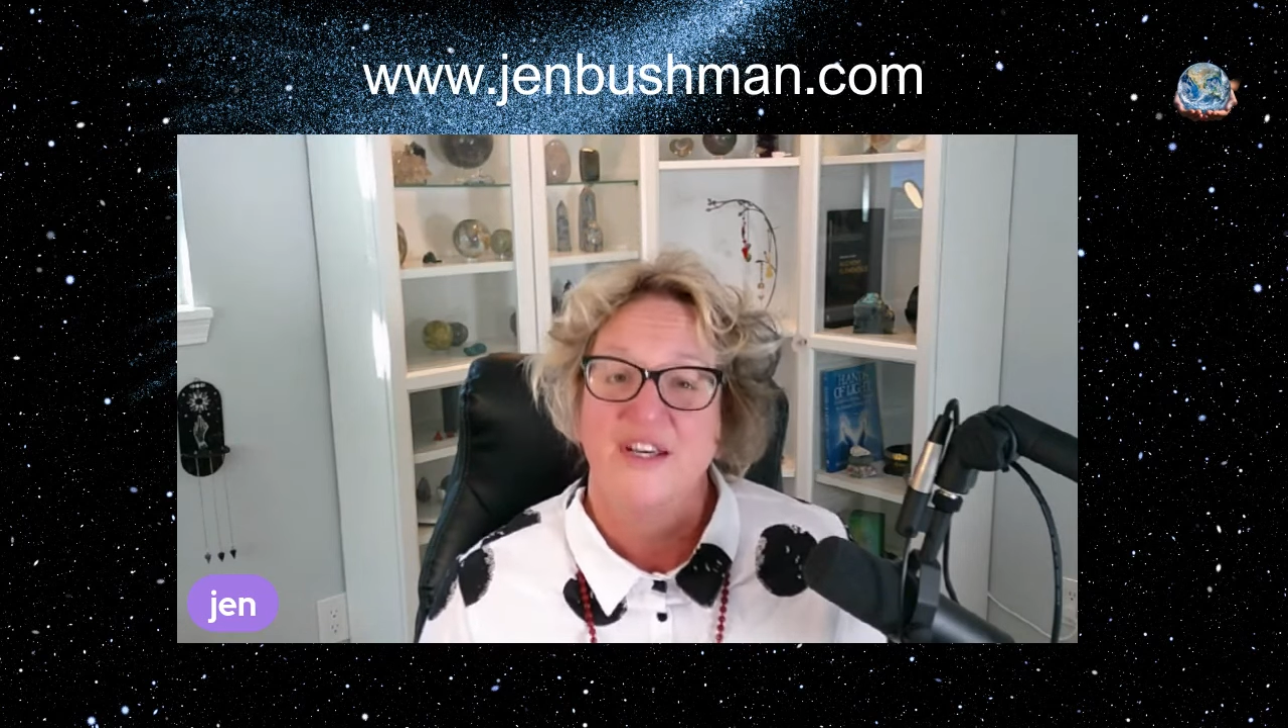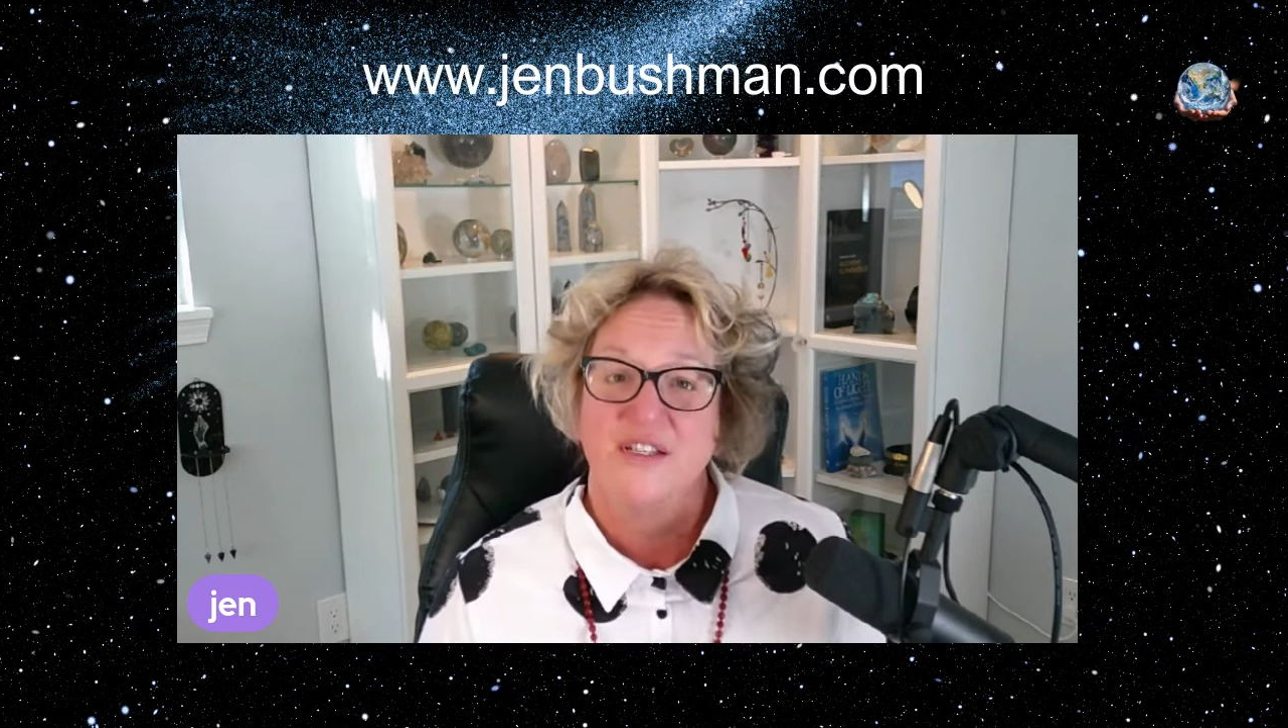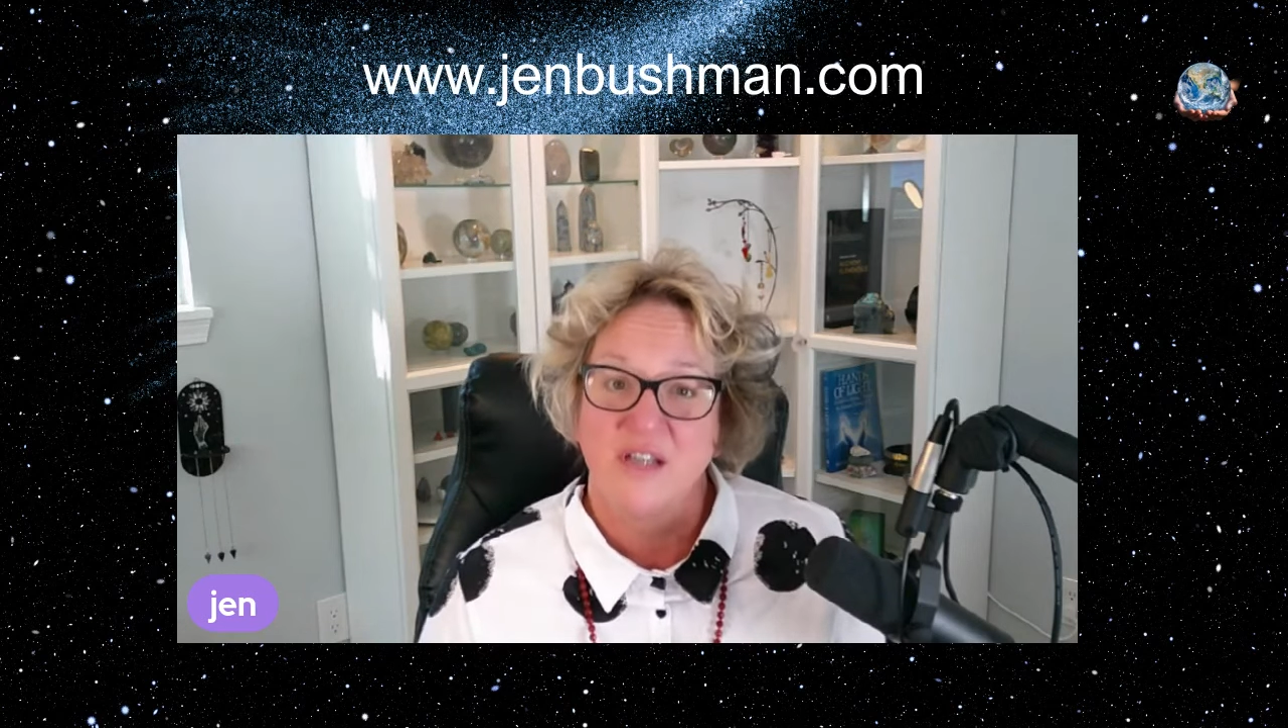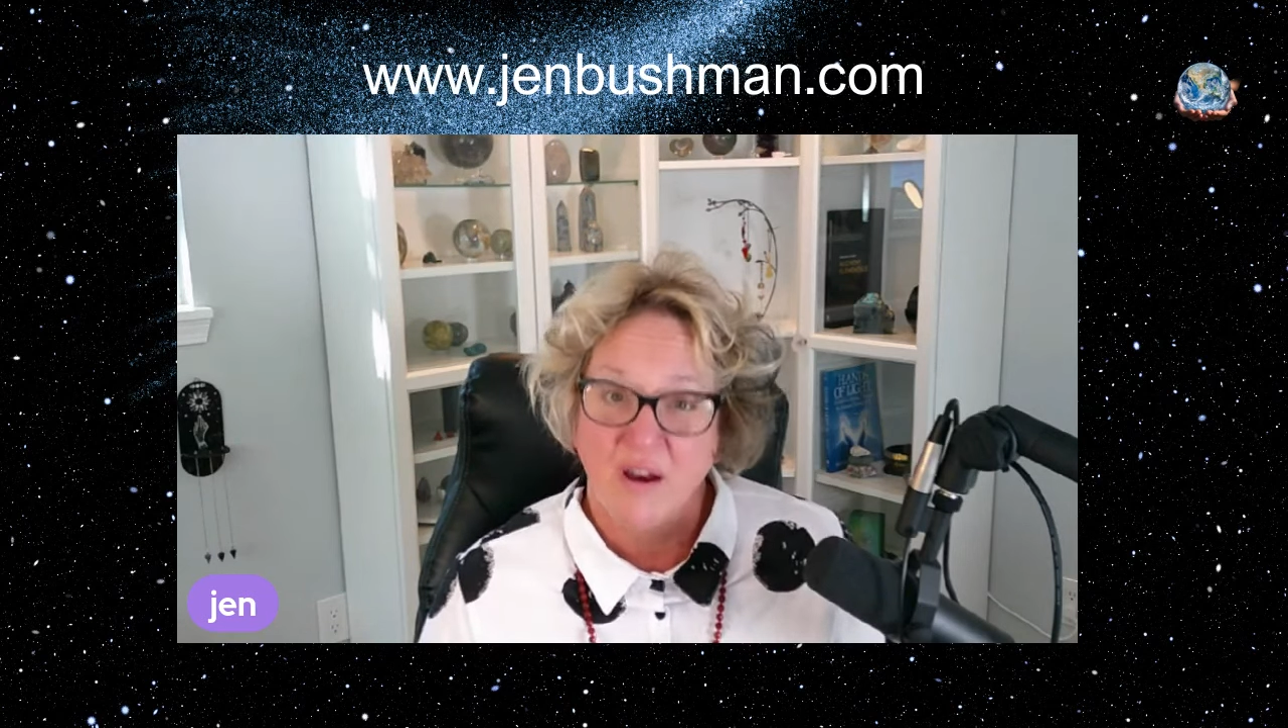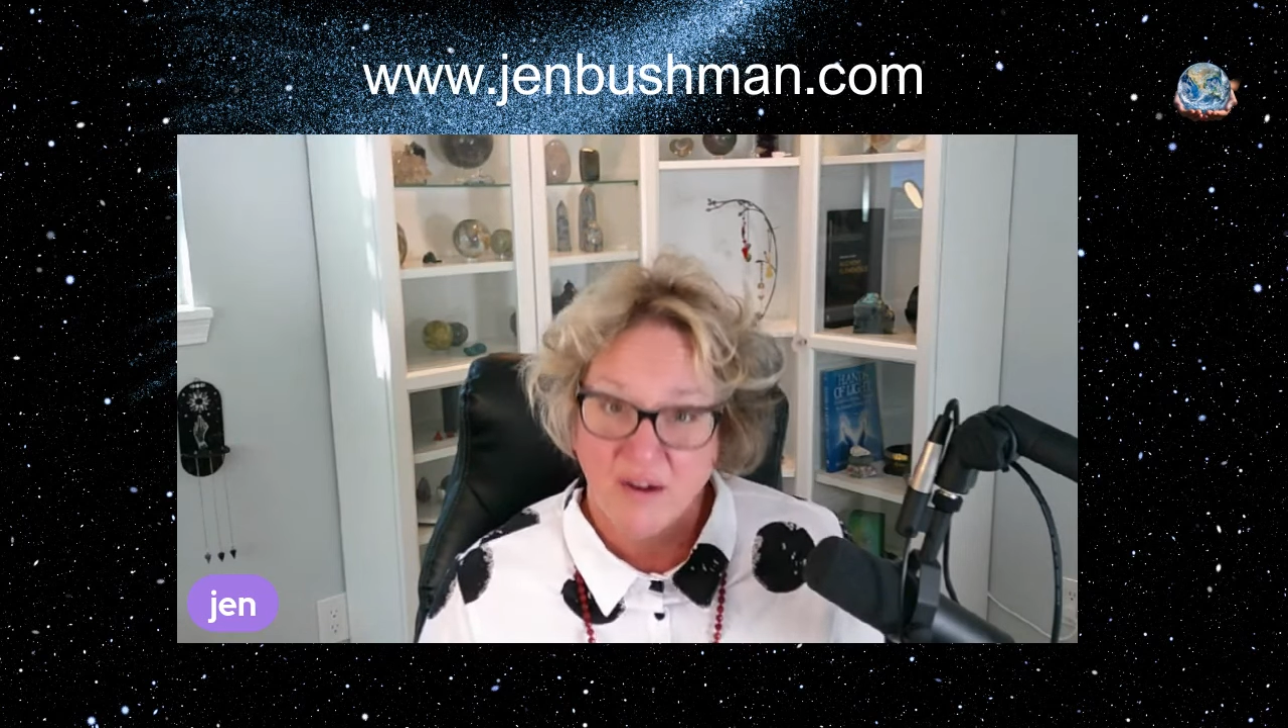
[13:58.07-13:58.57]

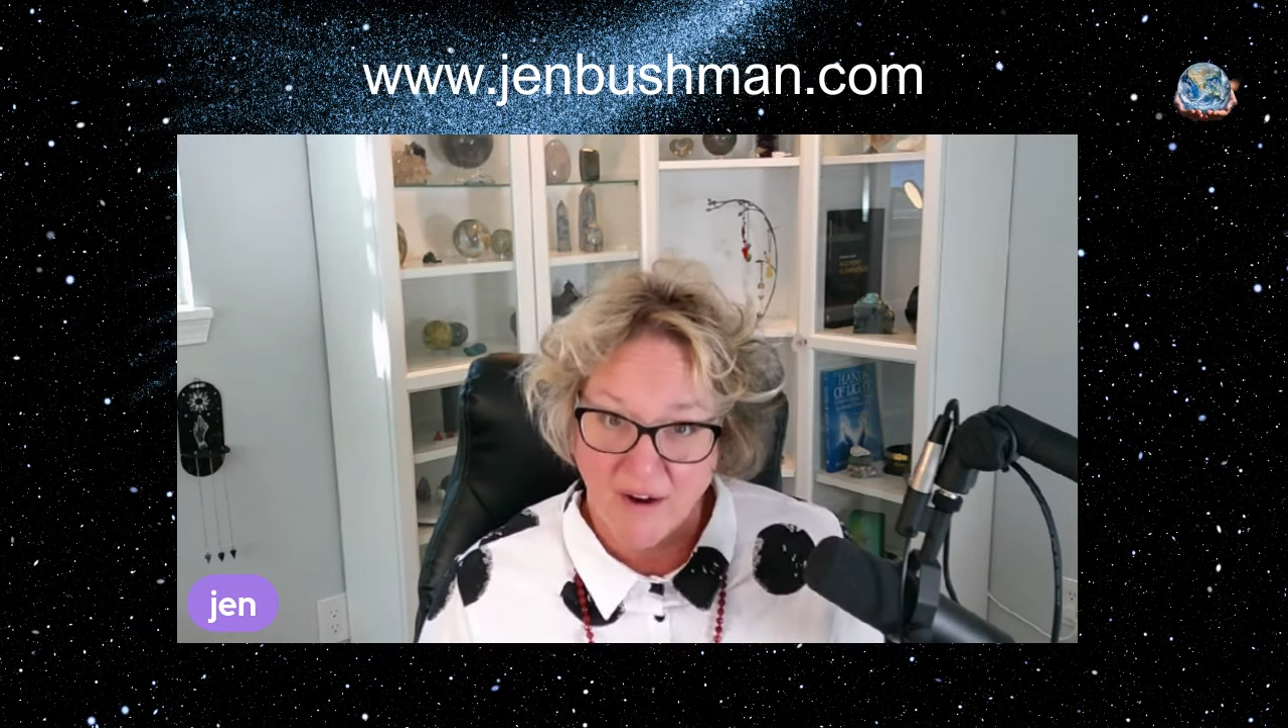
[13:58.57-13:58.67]
dot